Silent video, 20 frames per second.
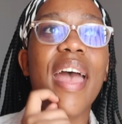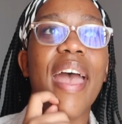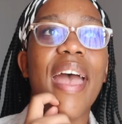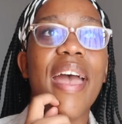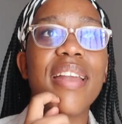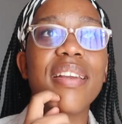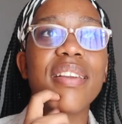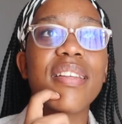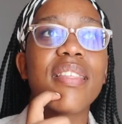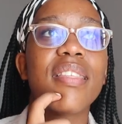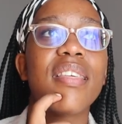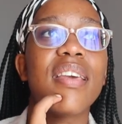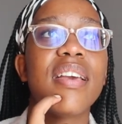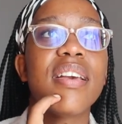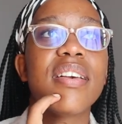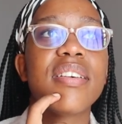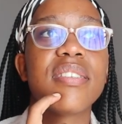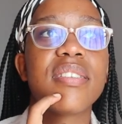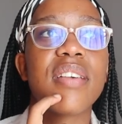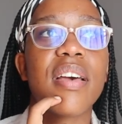And the thing
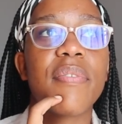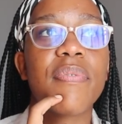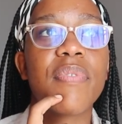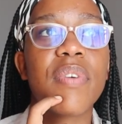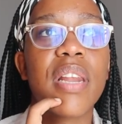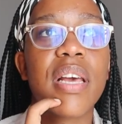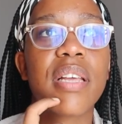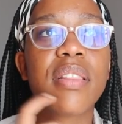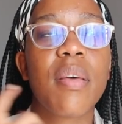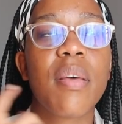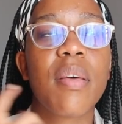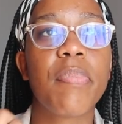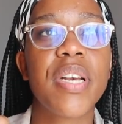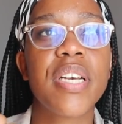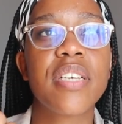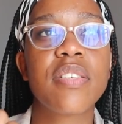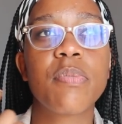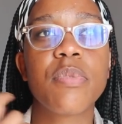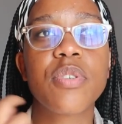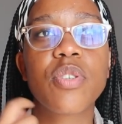is, I feel like the
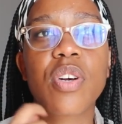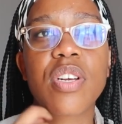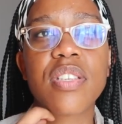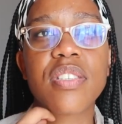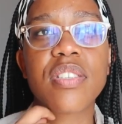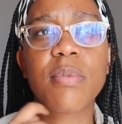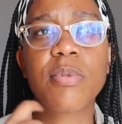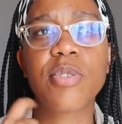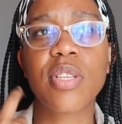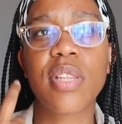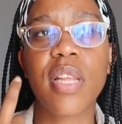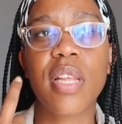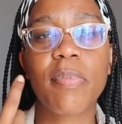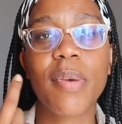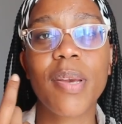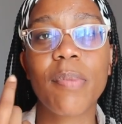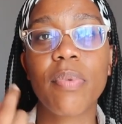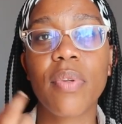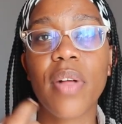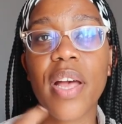biggest misconception that
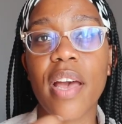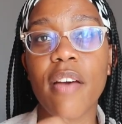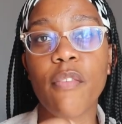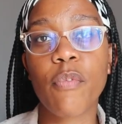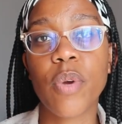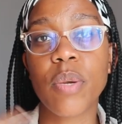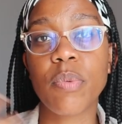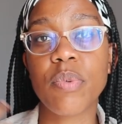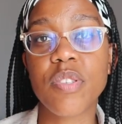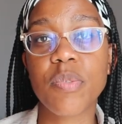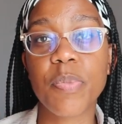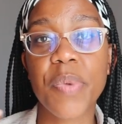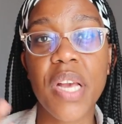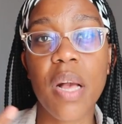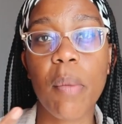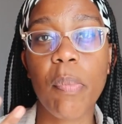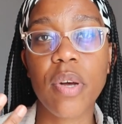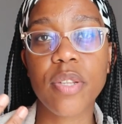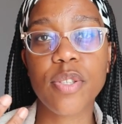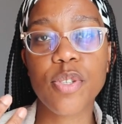people have when we speak
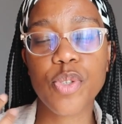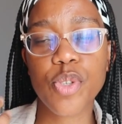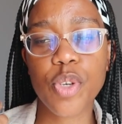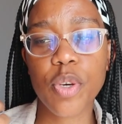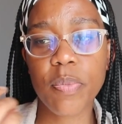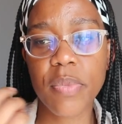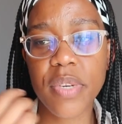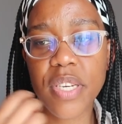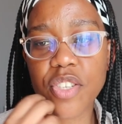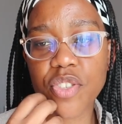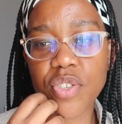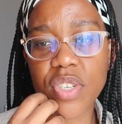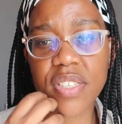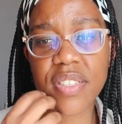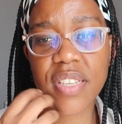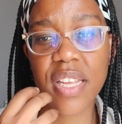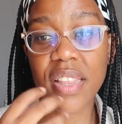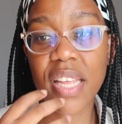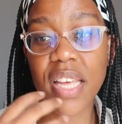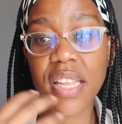about the term ministry
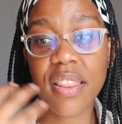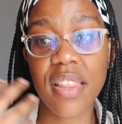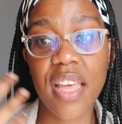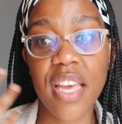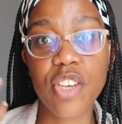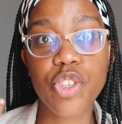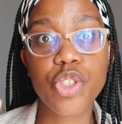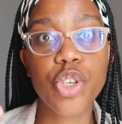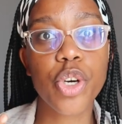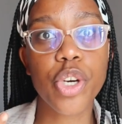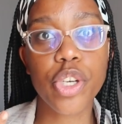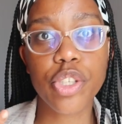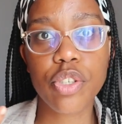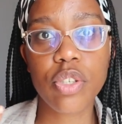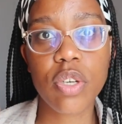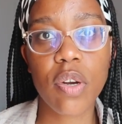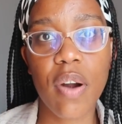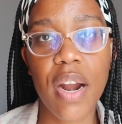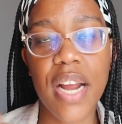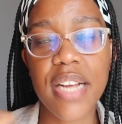is that they think
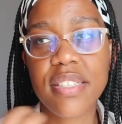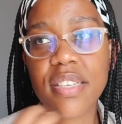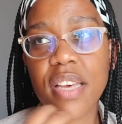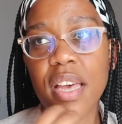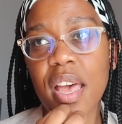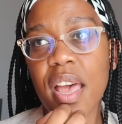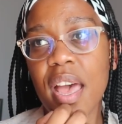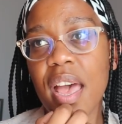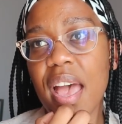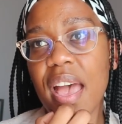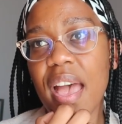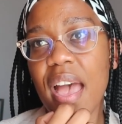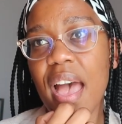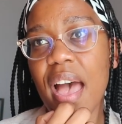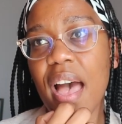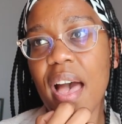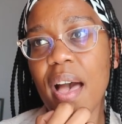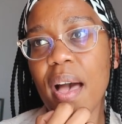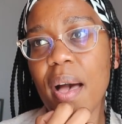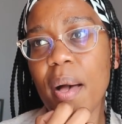church, right?
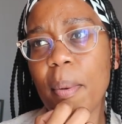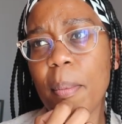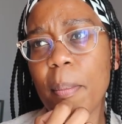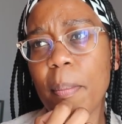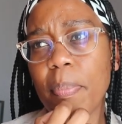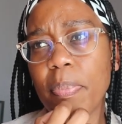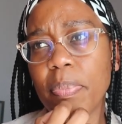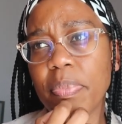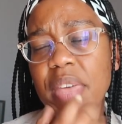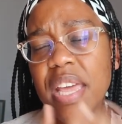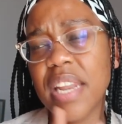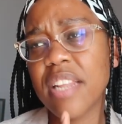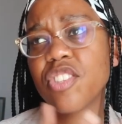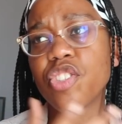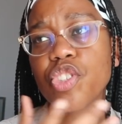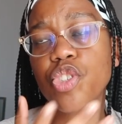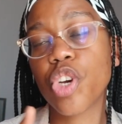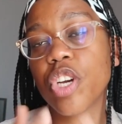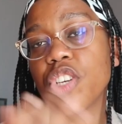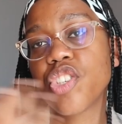That
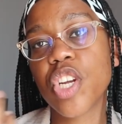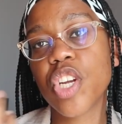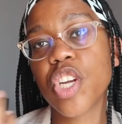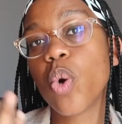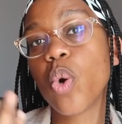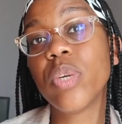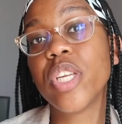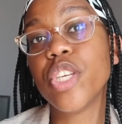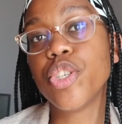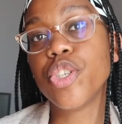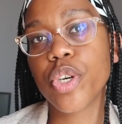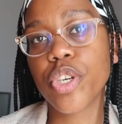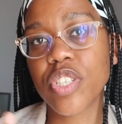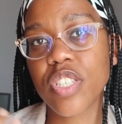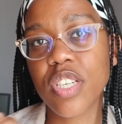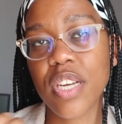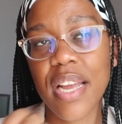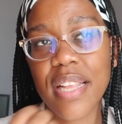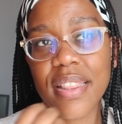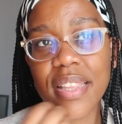it's church and only
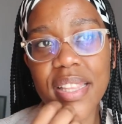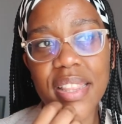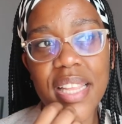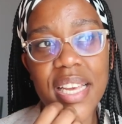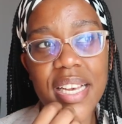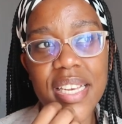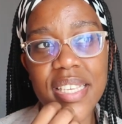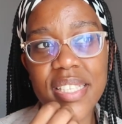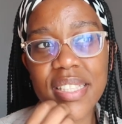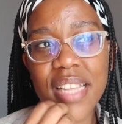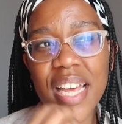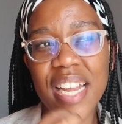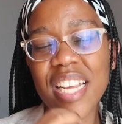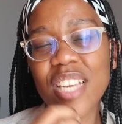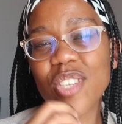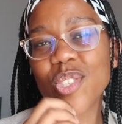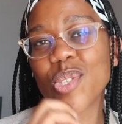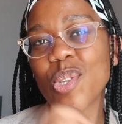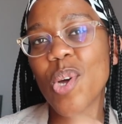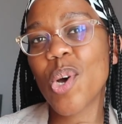church. And the thing is, that
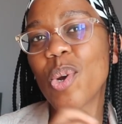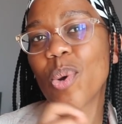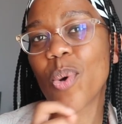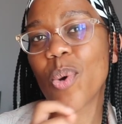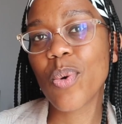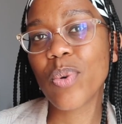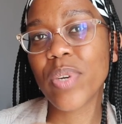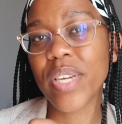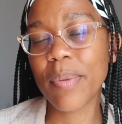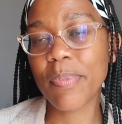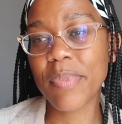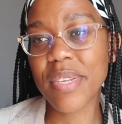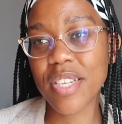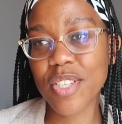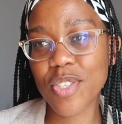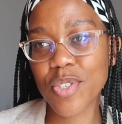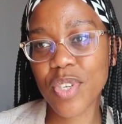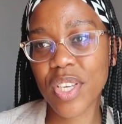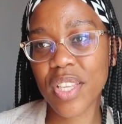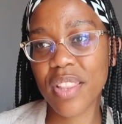is not only
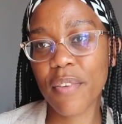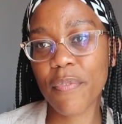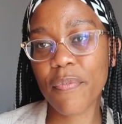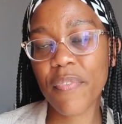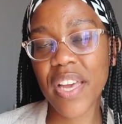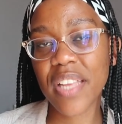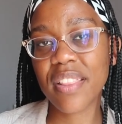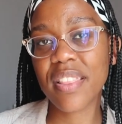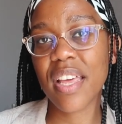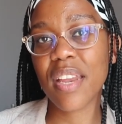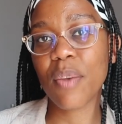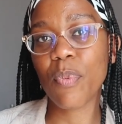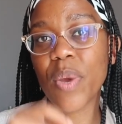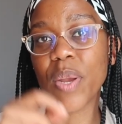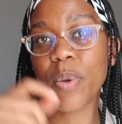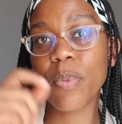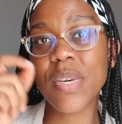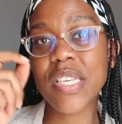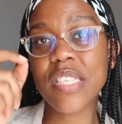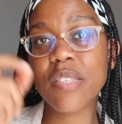ministry. The fact that
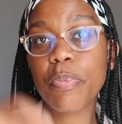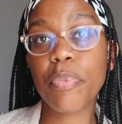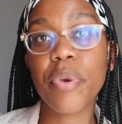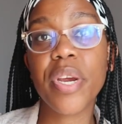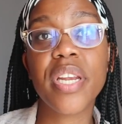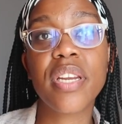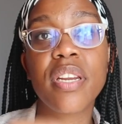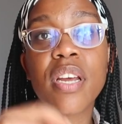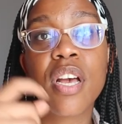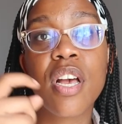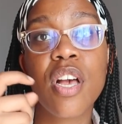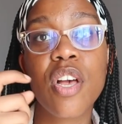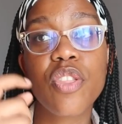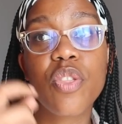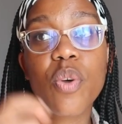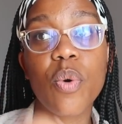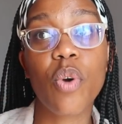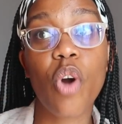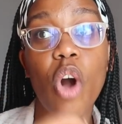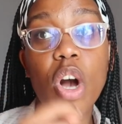when we spread
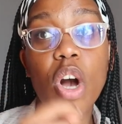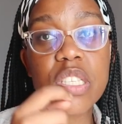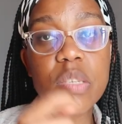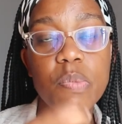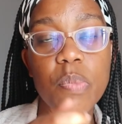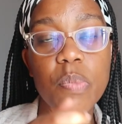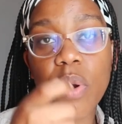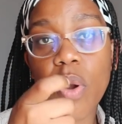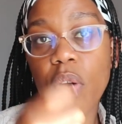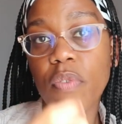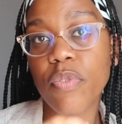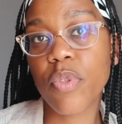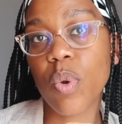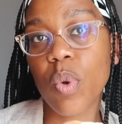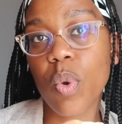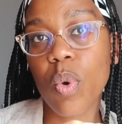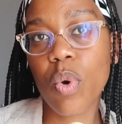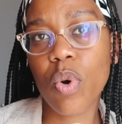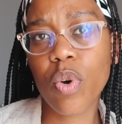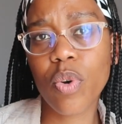the gospel of the
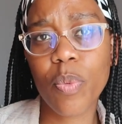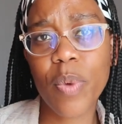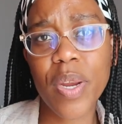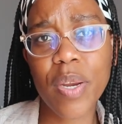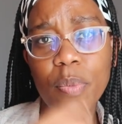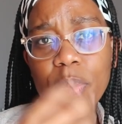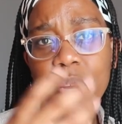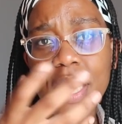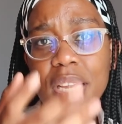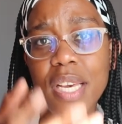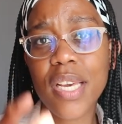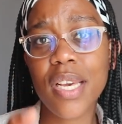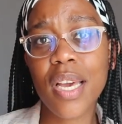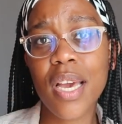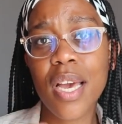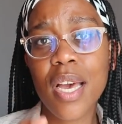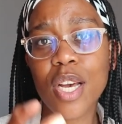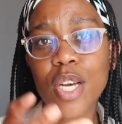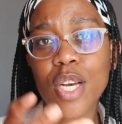Lord, when we